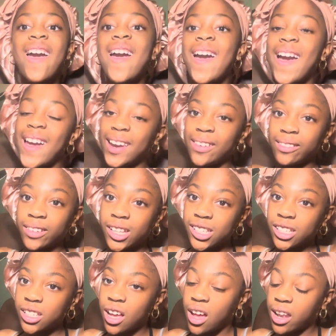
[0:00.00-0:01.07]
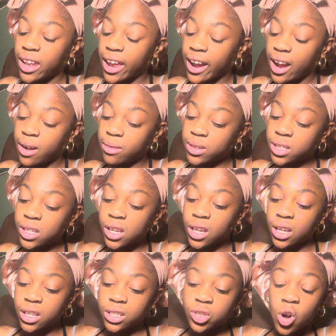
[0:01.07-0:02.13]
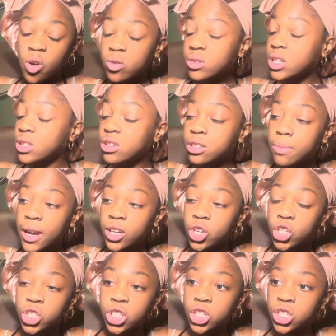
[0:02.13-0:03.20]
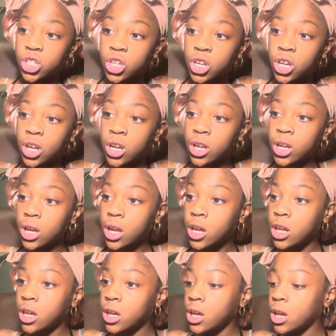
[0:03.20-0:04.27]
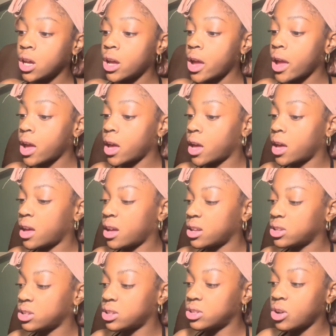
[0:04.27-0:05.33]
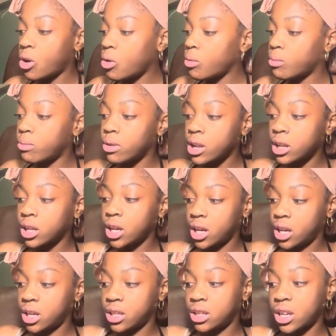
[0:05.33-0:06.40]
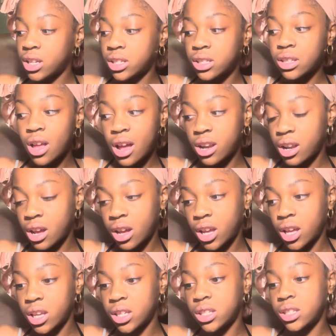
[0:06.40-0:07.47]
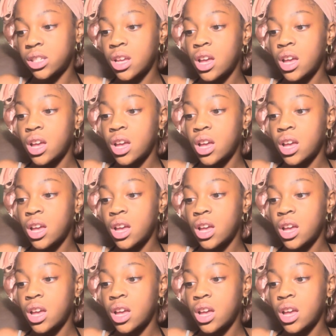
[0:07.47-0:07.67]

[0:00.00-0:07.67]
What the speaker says: Anyways, y'all, like I was saying, don't disrespect your teacher and don't bully. That's not nice.